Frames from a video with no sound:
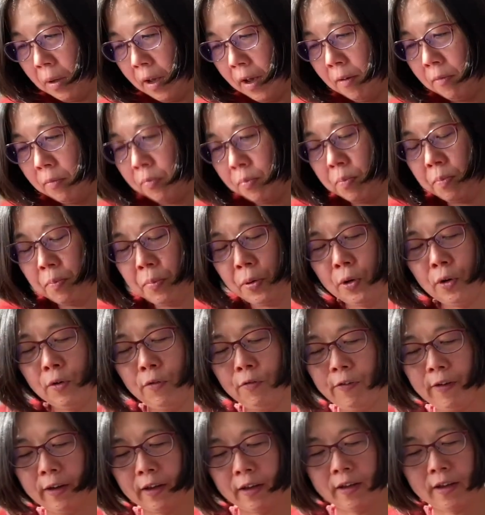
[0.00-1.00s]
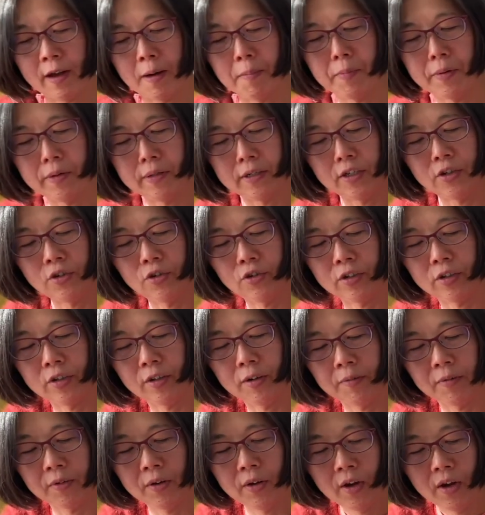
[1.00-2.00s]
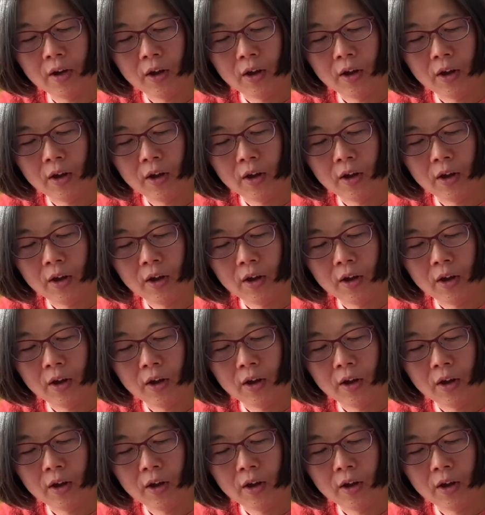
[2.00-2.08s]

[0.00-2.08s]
have perfect combination